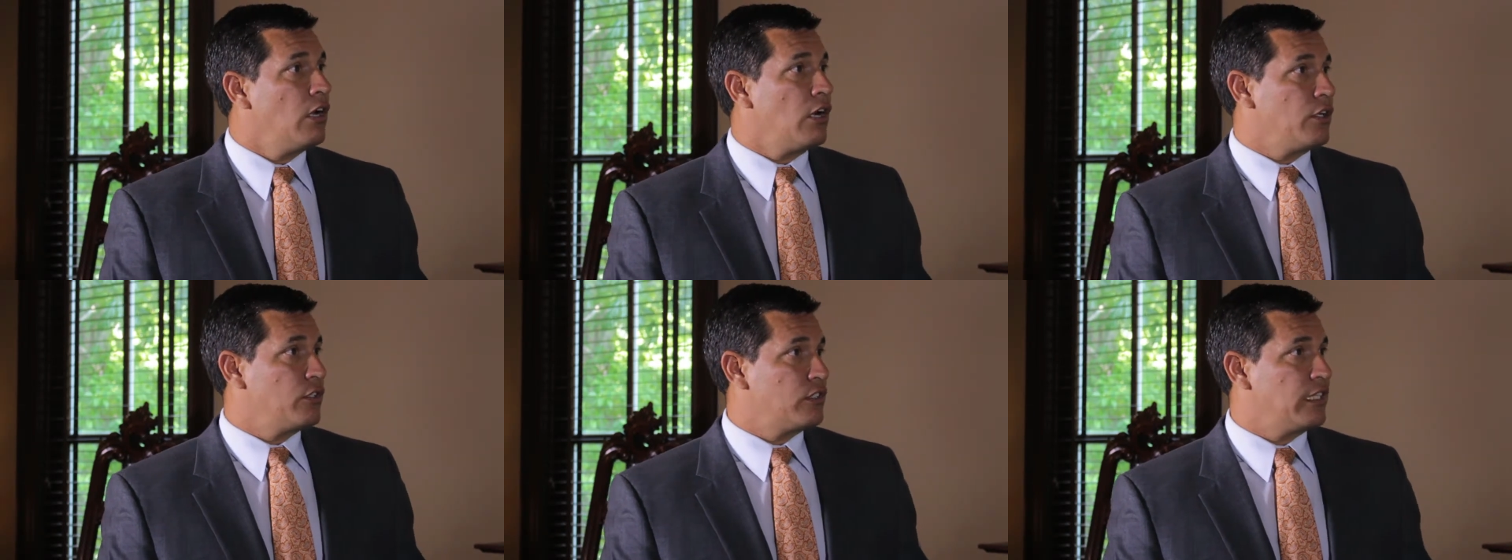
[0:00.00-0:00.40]

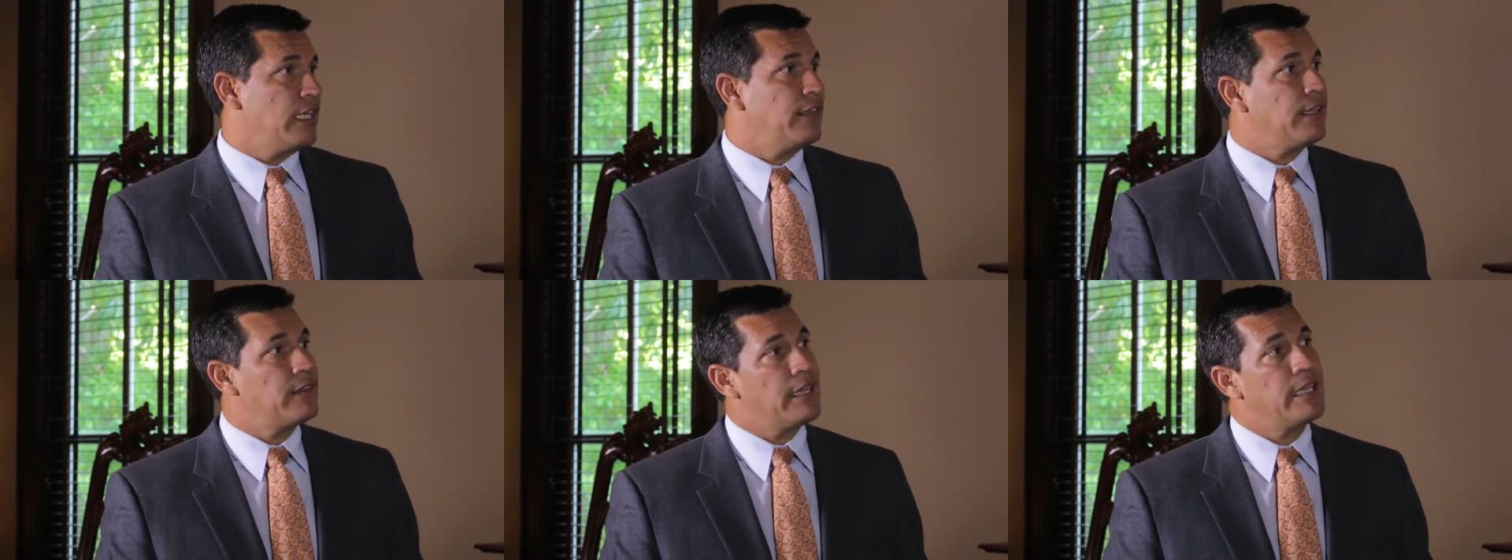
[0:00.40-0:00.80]
Are you
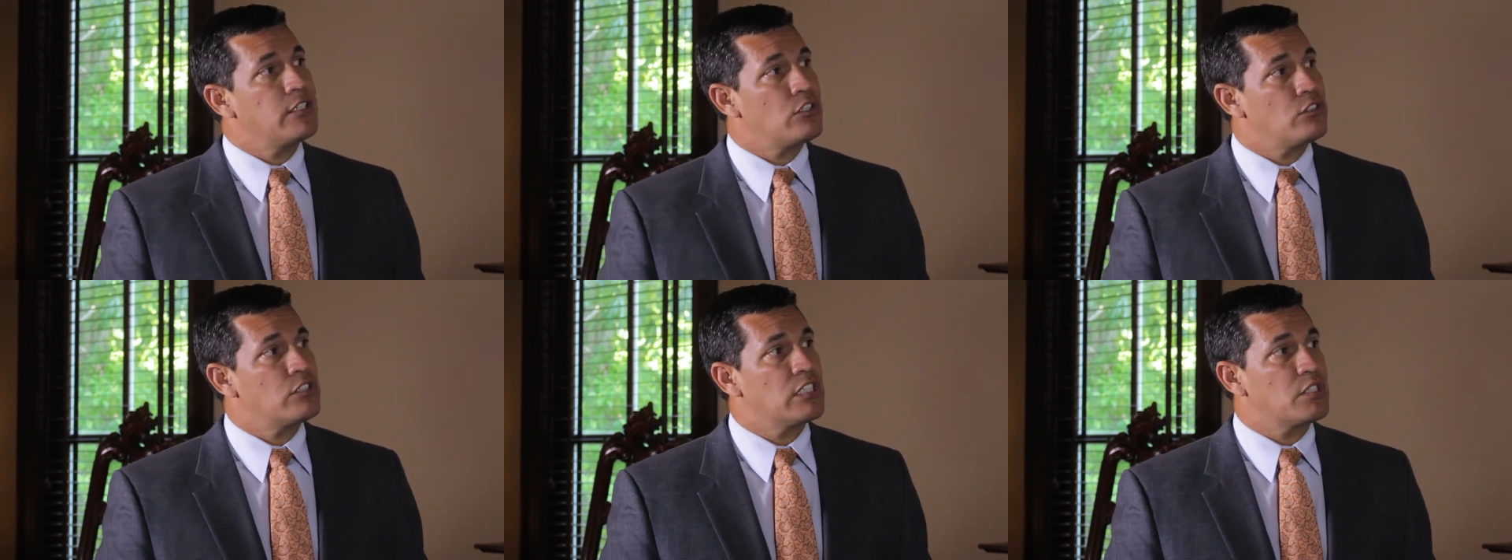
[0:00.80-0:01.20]
saying that the
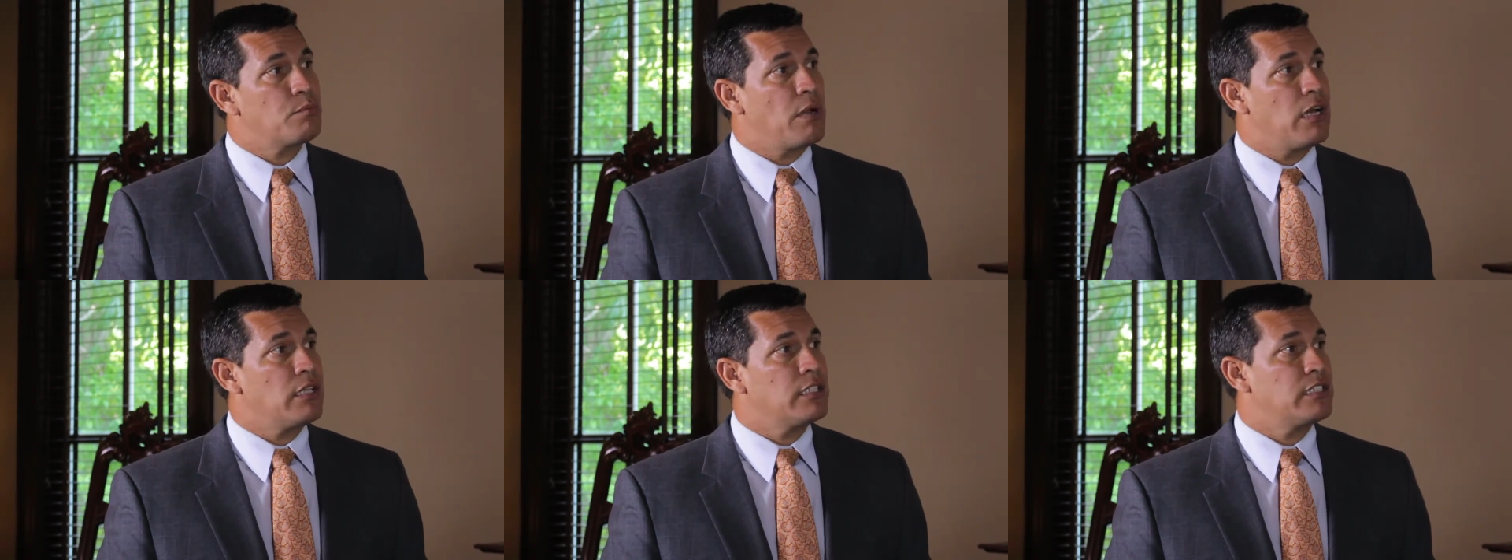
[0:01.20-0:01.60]

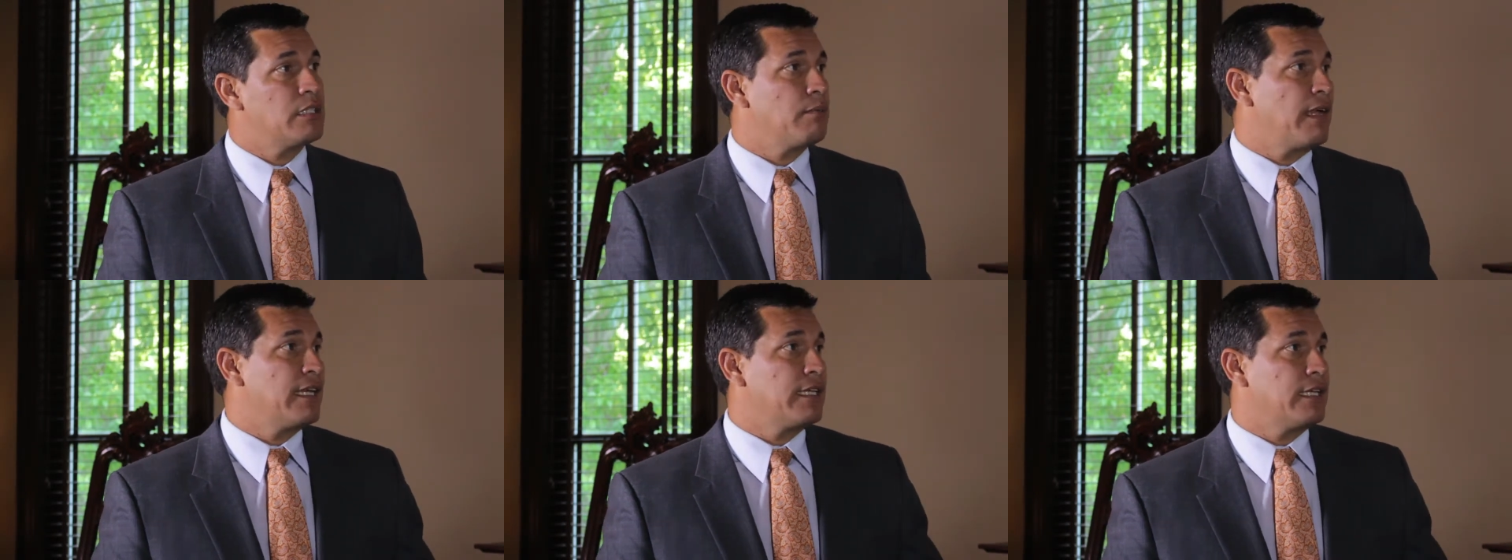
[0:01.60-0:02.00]
HO6
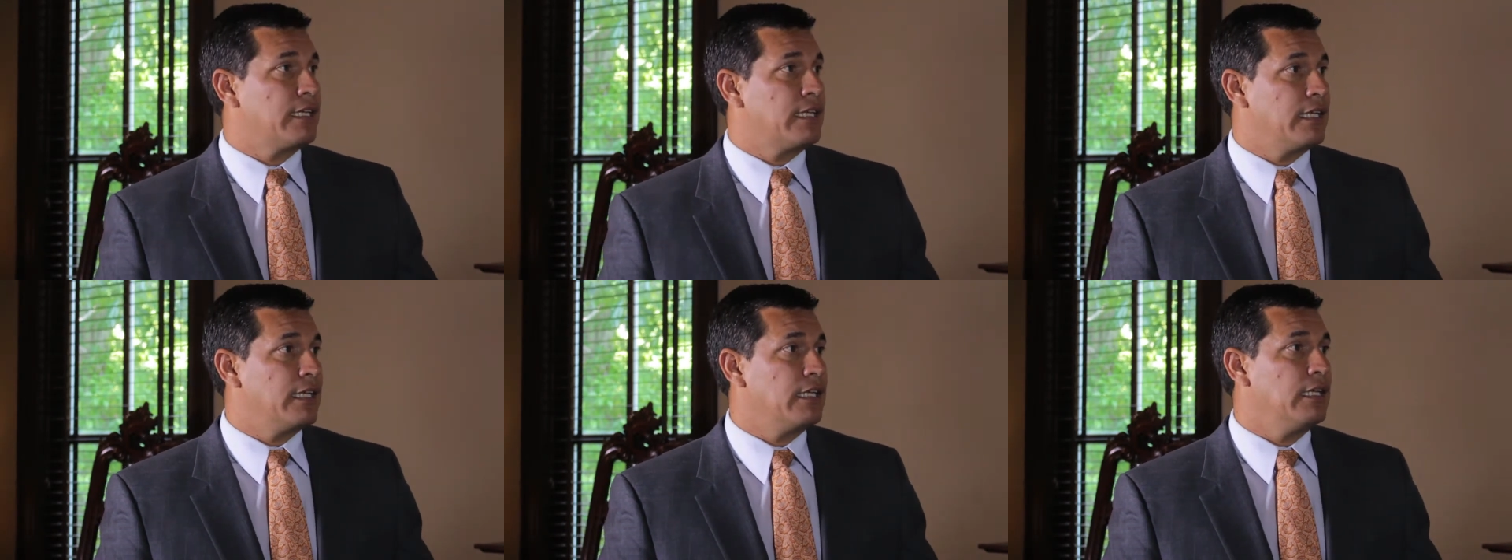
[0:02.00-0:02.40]
policy might
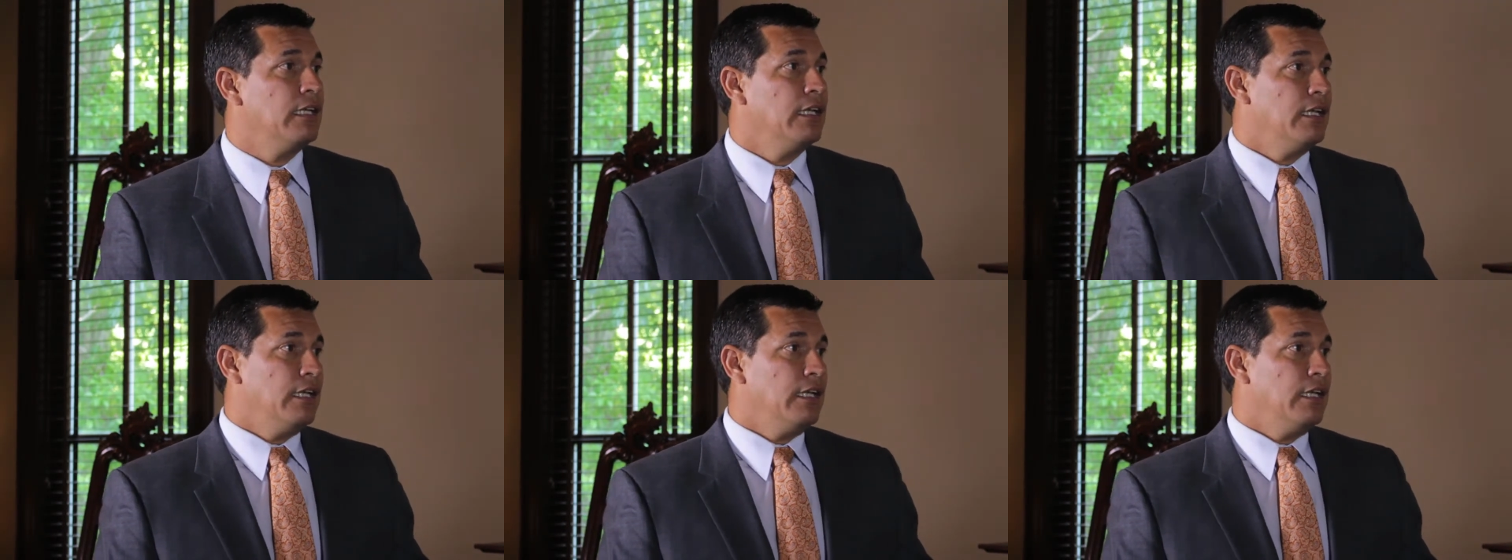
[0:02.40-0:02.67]
kick in